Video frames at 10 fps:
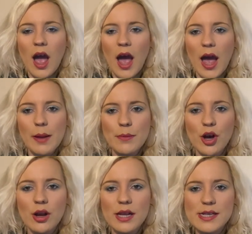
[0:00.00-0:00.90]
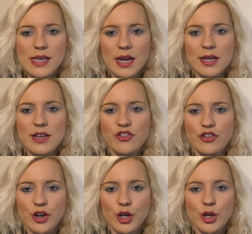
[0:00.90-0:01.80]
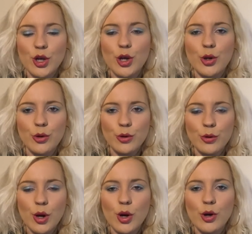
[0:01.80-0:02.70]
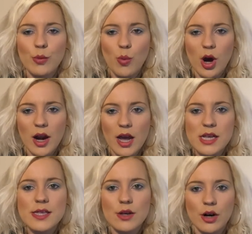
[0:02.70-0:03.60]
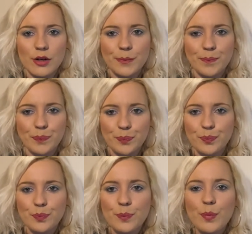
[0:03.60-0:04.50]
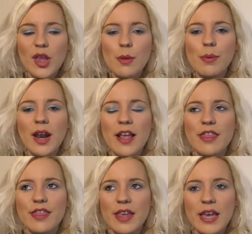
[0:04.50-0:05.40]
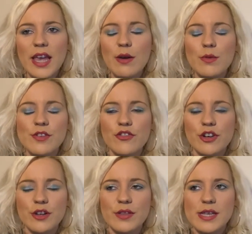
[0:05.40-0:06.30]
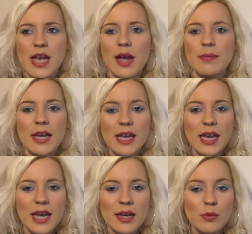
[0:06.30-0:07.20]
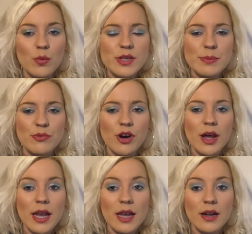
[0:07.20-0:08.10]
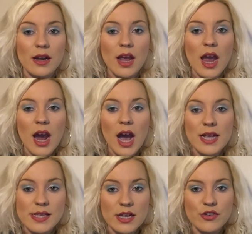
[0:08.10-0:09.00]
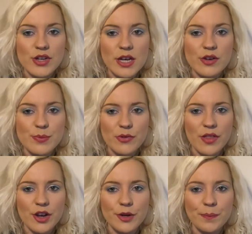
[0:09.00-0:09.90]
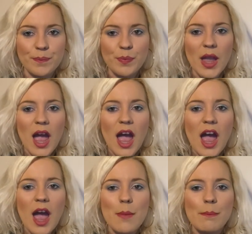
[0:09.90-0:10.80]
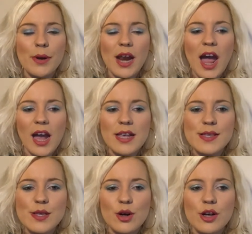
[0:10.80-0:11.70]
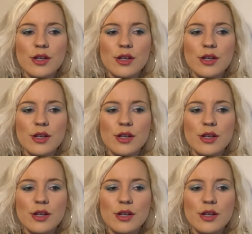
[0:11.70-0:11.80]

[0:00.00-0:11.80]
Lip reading: I'm not exactly sure who or what I saw, but I think it was during the time that Kane was brought in as The Undertaker's brother, but I saw